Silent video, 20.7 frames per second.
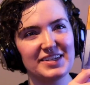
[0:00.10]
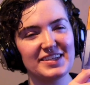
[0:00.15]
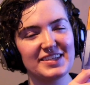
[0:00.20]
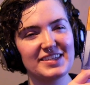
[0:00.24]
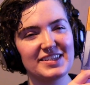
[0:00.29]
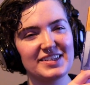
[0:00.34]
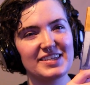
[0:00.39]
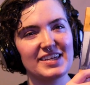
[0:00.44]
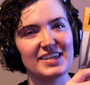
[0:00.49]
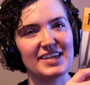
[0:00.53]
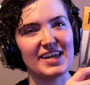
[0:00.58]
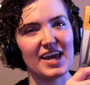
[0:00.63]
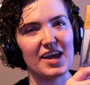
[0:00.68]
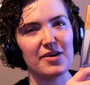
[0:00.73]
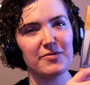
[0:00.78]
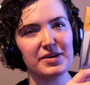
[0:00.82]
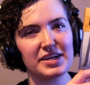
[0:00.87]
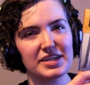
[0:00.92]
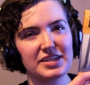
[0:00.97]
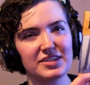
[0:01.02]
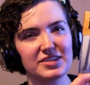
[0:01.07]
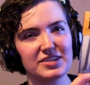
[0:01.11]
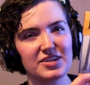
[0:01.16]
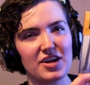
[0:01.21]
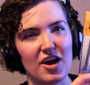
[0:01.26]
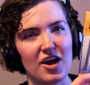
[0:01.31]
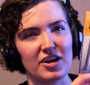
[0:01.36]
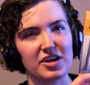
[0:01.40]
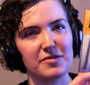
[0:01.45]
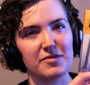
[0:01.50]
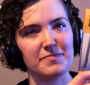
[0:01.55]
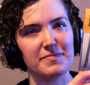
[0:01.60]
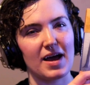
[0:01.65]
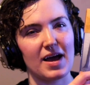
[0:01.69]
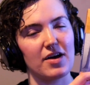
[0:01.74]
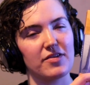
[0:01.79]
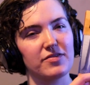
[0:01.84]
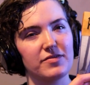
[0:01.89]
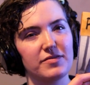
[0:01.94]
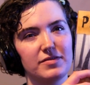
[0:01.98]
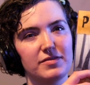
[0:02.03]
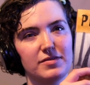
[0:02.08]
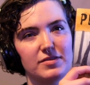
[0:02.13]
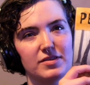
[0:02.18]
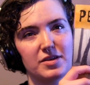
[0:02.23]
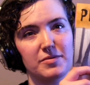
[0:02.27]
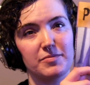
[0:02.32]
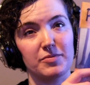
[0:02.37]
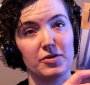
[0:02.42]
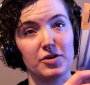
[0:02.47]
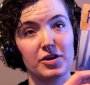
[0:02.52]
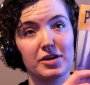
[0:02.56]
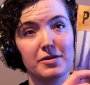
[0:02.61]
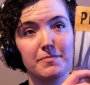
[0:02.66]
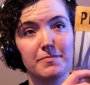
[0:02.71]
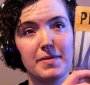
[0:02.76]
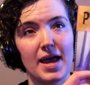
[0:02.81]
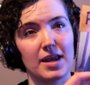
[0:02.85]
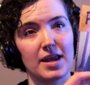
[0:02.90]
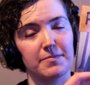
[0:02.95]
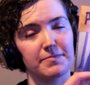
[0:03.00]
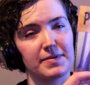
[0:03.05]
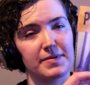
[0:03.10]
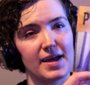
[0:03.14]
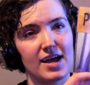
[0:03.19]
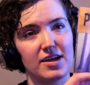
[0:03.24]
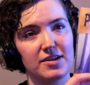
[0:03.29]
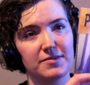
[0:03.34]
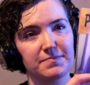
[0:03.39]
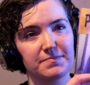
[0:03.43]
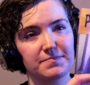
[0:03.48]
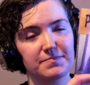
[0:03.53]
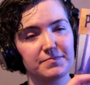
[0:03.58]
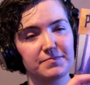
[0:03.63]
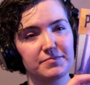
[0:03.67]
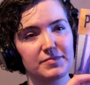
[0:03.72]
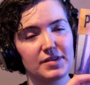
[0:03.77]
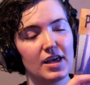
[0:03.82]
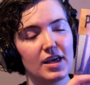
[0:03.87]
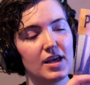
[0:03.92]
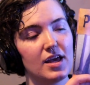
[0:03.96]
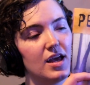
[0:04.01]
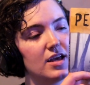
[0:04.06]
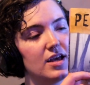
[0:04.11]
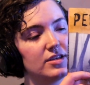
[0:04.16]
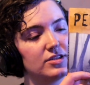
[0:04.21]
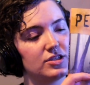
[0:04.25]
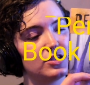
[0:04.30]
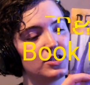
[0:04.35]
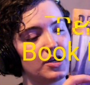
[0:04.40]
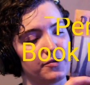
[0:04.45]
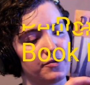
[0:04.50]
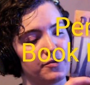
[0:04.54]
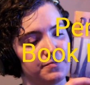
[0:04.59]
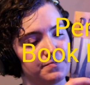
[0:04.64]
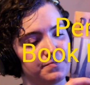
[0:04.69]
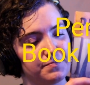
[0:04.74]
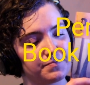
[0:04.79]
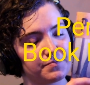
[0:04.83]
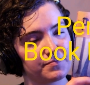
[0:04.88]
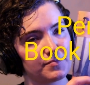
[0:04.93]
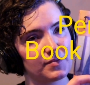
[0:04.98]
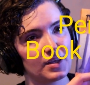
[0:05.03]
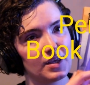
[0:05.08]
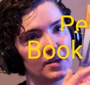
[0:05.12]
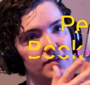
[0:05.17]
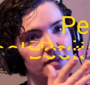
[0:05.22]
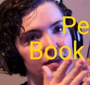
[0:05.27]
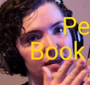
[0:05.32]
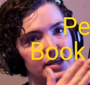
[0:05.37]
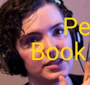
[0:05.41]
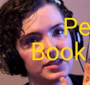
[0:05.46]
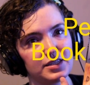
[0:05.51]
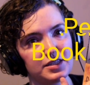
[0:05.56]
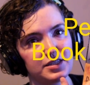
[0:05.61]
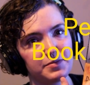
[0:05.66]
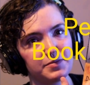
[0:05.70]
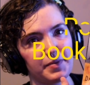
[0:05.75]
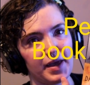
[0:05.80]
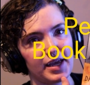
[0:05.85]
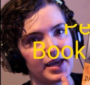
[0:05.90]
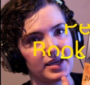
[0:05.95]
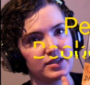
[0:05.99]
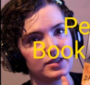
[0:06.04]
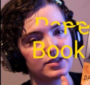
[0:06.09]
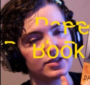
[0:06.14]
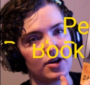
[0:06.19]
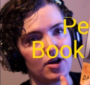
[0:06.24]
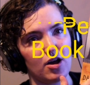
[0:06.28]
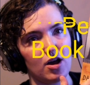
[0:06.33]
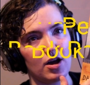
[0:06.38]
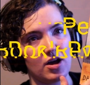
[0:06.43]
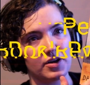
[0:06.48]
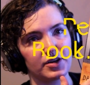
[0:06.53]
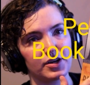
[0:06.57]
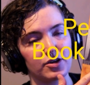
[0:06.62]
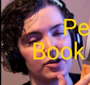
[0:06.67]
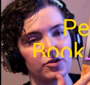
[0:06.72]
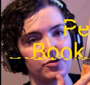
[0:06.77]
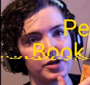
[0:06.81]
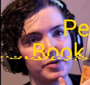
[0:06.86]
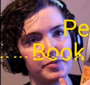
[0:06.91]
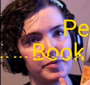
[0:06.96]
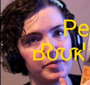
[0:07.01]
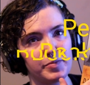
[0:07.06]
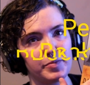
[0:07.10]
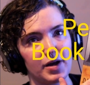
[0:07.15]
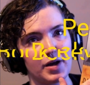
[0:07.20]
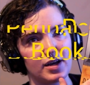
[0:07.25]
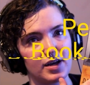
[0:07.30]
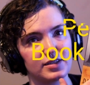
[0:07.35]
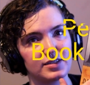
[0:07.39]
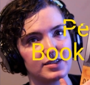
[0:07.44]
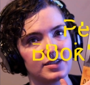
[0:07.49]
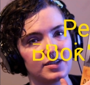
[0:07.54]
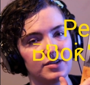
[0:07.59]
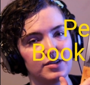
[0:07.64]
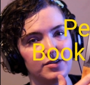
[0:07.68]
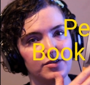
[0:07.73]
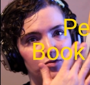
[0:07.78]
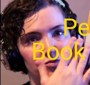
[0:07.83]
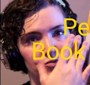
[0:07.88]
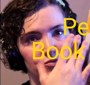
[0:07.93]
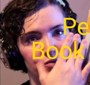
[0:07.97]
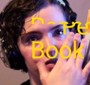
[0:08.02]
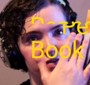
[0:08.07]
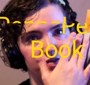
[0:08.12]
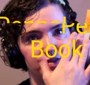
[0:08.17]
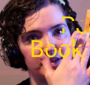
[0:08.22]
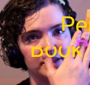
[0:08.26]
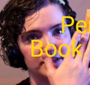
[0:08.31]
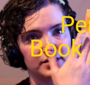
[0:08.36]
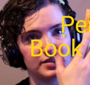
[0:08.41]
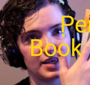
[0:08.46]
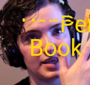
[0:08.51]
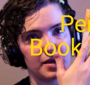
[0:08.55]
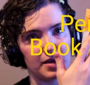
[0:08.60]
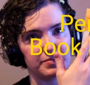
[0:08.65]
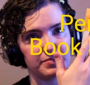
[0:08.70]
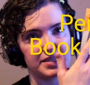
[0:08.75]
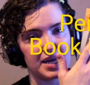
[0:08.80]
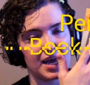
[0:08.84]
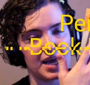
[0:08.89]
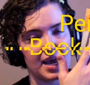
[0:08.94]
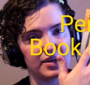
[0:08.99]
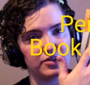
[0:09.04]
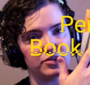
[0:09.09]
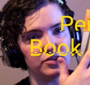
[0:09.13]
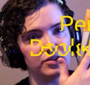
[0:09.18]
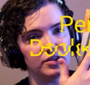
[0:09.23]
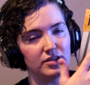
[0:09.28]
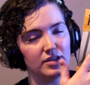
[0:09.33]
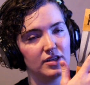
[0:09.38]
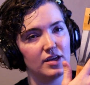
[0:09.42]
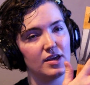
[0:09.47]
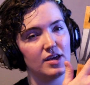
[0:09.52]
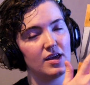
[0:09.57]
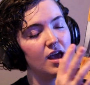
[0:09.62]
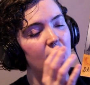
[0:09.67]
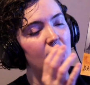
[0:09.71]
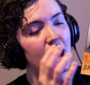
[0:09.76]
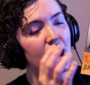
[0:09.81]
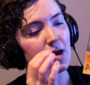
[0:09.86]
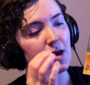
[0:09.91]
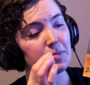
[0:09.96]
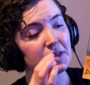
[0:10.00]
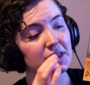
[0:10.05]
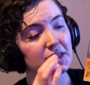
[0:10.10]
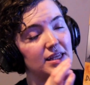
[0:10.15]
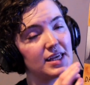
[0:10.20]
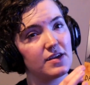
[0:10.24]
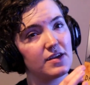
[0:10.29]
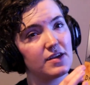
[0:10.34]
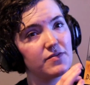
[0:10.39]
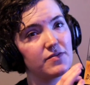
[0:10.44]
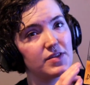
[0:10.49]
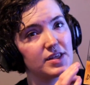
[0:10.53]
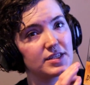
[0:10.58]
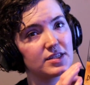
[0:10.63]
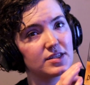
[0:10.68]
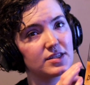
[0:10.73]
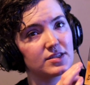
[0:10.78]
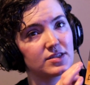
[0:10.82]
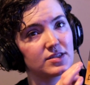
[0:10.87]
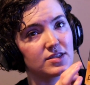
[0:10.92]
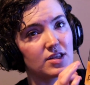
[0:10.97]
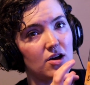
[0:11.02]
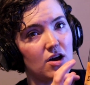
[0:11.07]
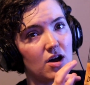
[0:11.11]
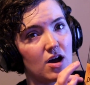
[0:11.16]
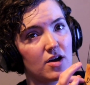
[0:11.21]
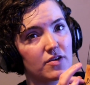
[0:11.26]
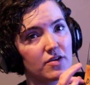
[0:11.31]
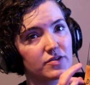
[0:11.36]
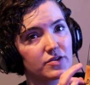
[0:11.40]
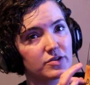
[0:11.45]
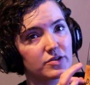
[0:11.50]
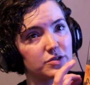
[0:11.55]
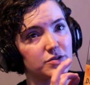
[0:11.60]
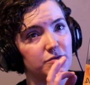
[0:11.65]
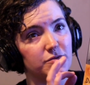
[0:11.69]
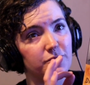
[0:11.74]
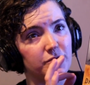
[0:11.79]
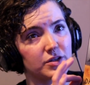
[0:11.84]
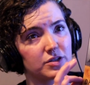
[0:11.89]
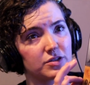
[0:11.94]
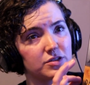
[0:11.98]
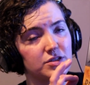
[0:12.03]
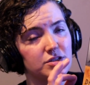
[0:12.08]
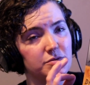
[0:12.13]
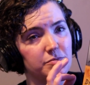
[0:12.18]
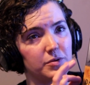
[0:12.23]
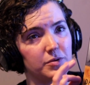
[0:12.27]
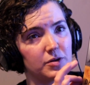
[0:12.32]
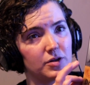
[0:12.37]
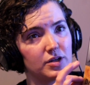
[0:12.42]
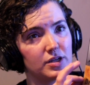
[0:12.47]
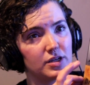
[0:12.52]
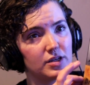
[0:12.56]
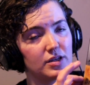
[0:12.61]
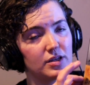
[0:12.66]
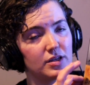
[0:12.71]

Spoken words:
Today we're going to talk about the book Penpal. So, this is based on a creepypasta with the same title. I believe this is the author's first book.